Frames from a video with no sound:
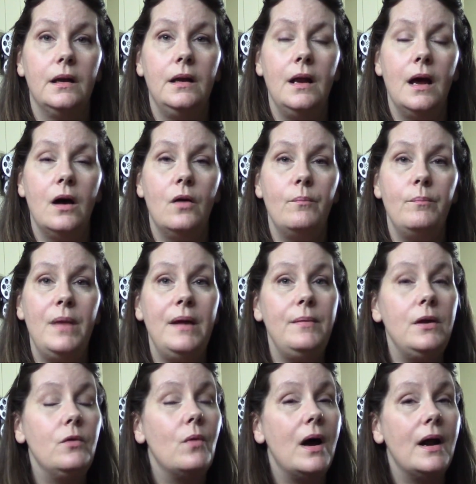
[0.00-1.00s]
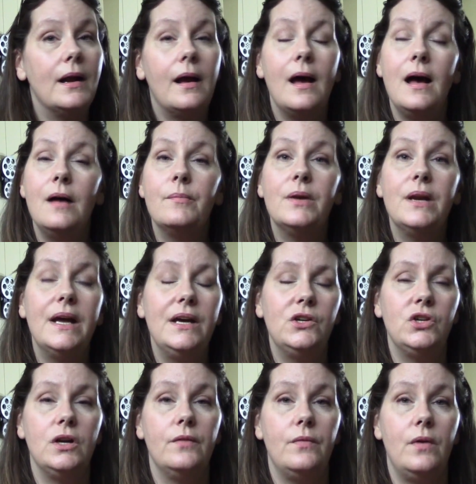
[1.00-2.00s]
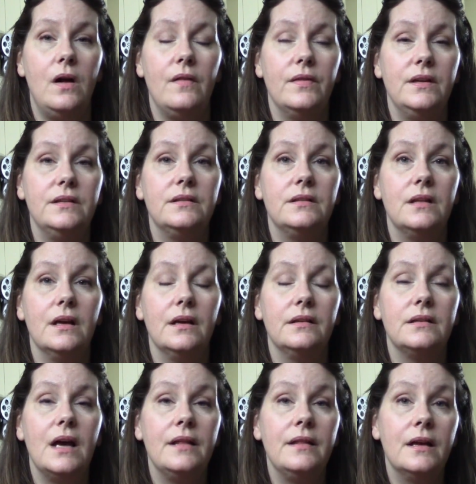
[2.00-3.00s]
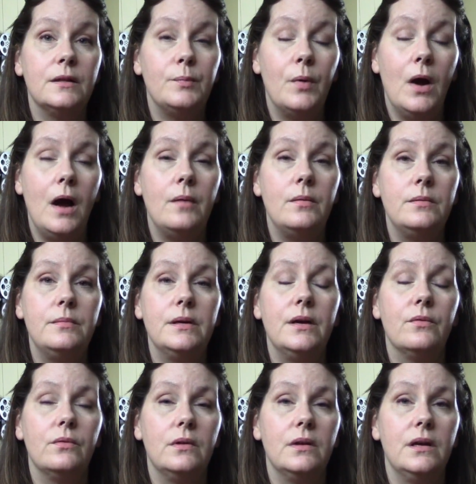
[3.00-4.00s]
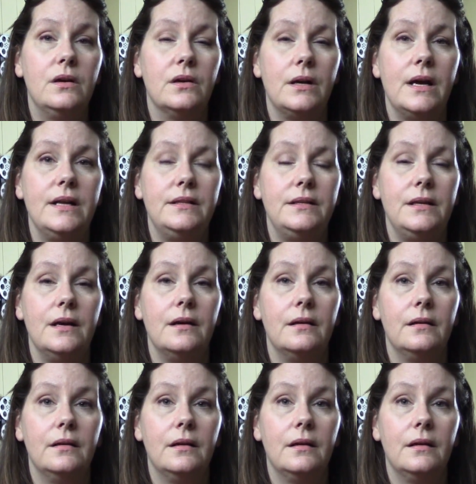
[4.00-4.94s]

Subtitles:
Now, maybe you want a combination of all these things, and that's probably a really good idea.